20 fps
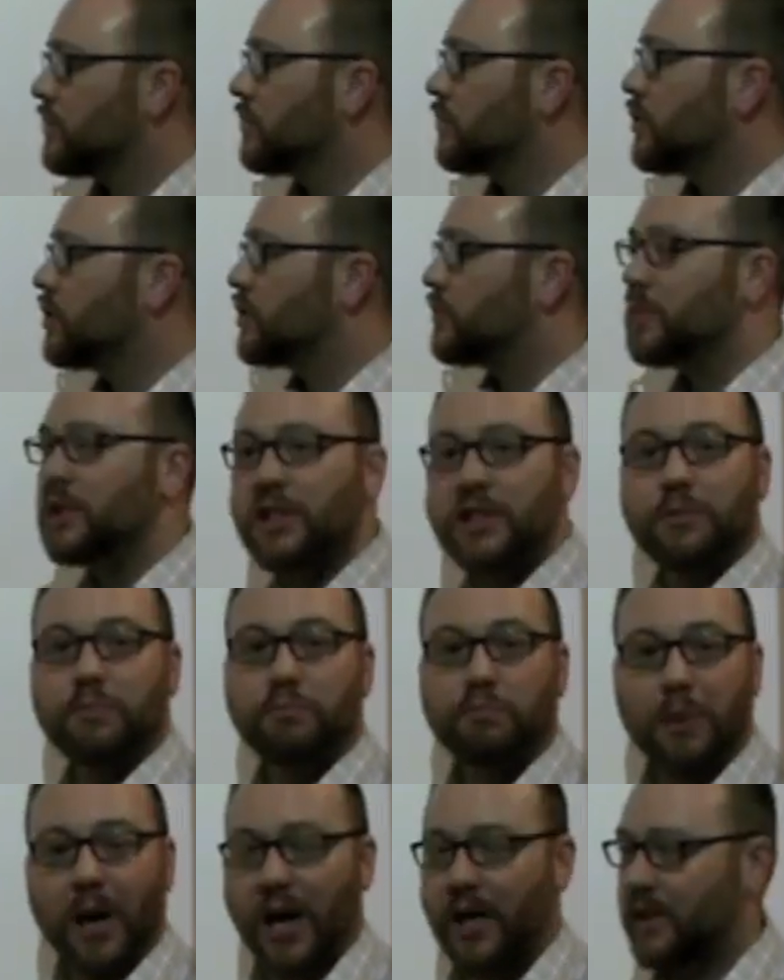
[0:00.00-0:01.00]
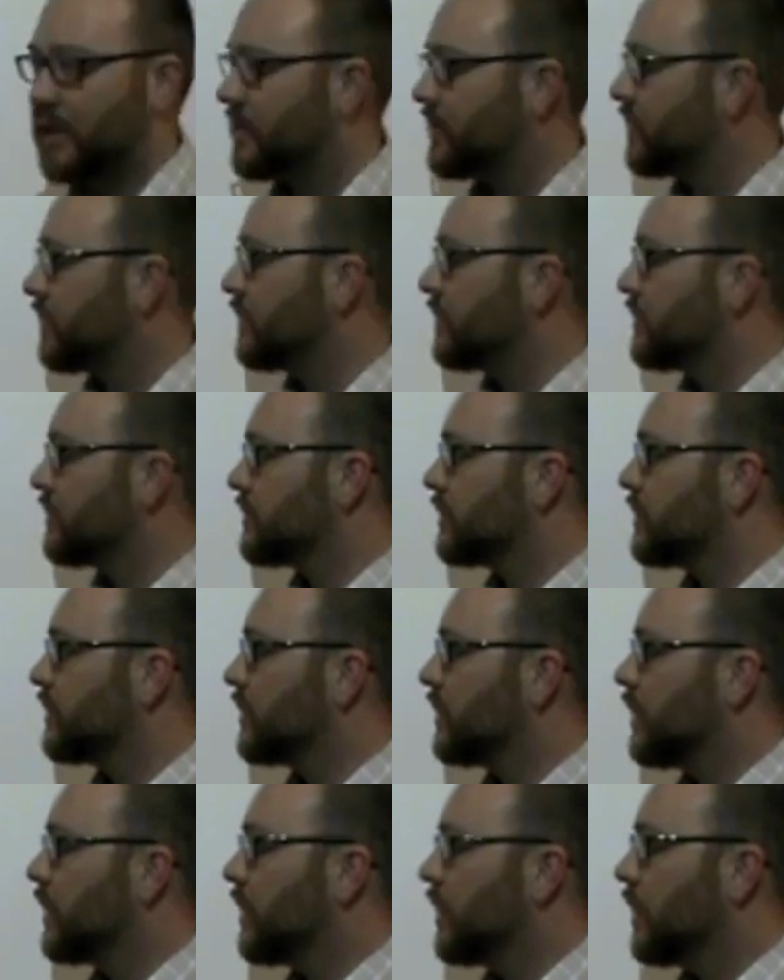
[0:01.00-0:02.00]
which means but.
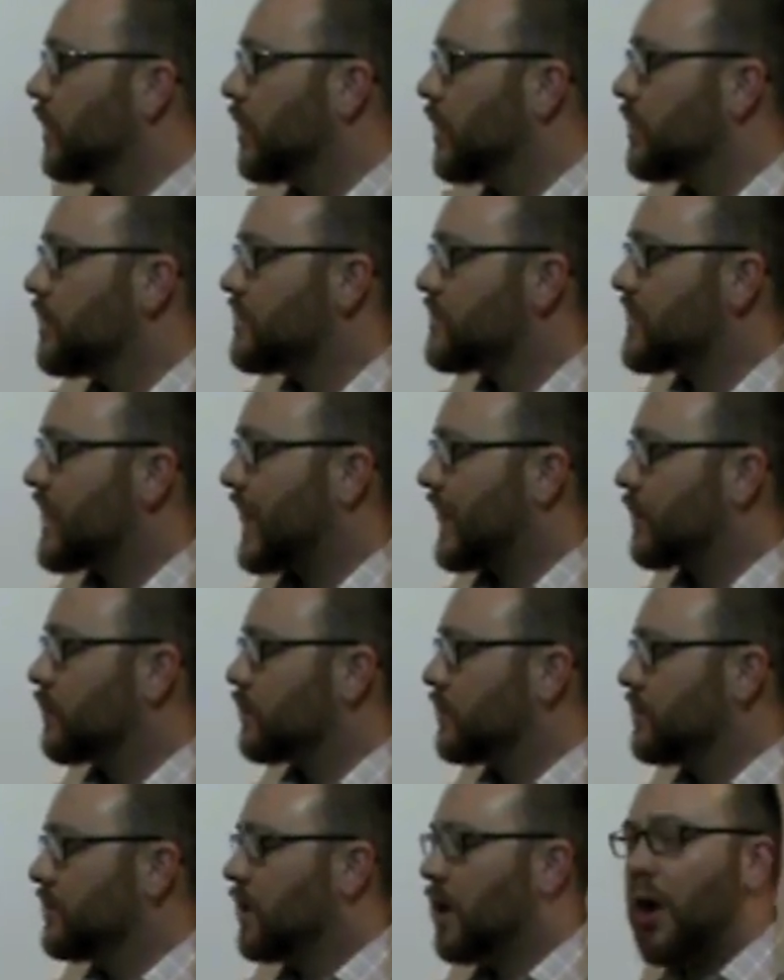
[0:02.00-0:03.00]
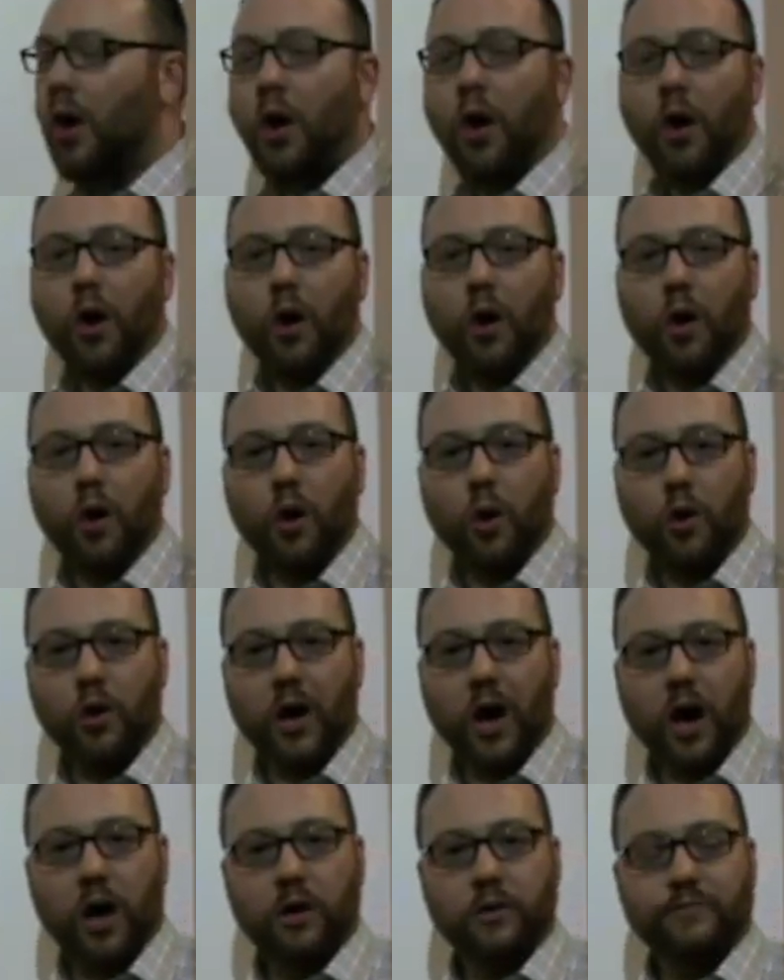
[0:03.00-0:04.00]
The second one,
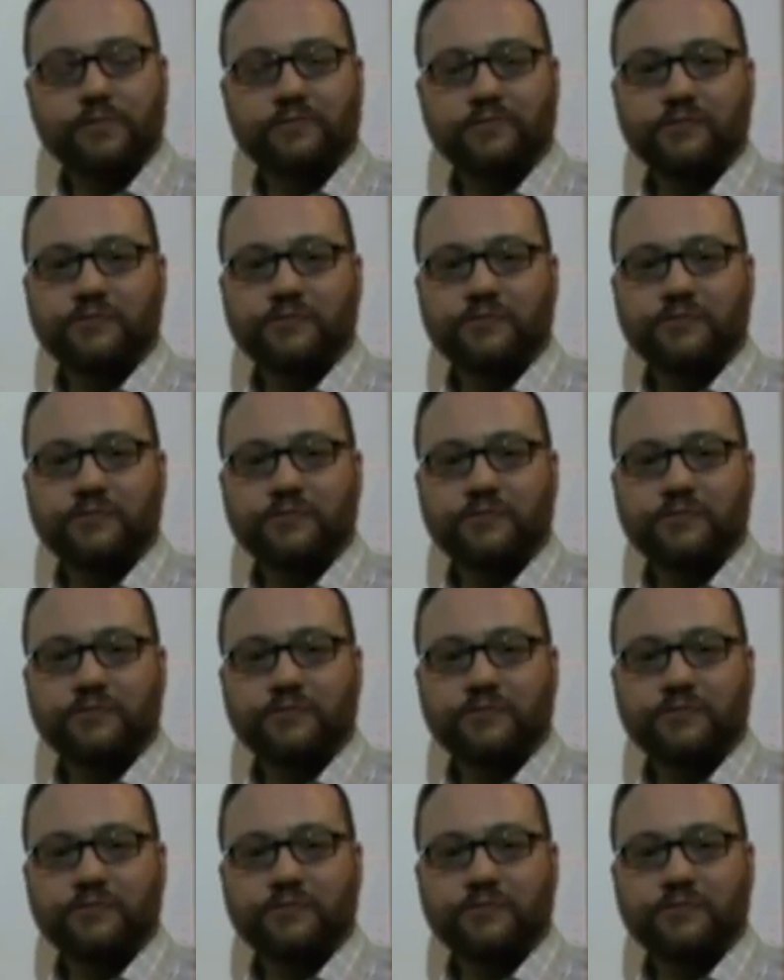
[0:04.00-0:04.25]
oder,